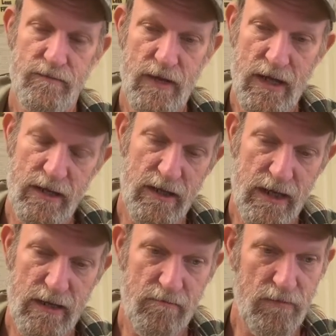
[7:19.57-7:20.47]
in
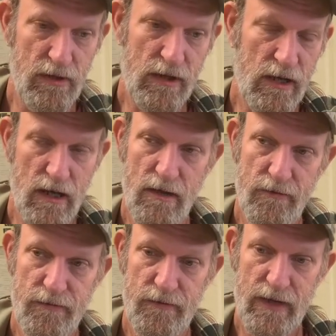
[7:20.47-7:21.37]
the book
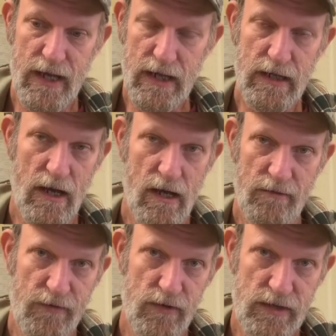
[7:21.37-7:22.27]
of Enoch,
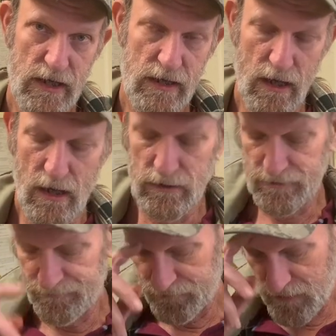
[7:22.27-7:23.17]
first Enoch,
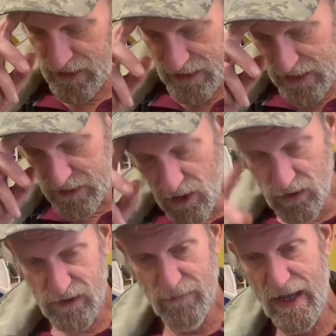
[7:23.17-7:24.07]
he
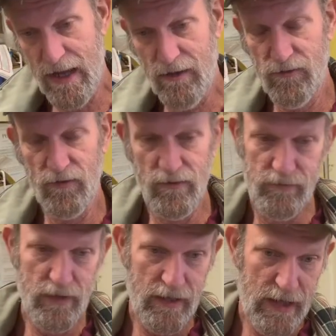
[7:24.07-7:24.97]
talks about
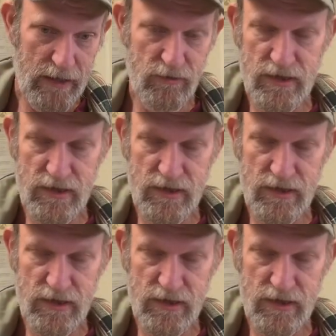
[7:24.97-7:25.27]
Enoch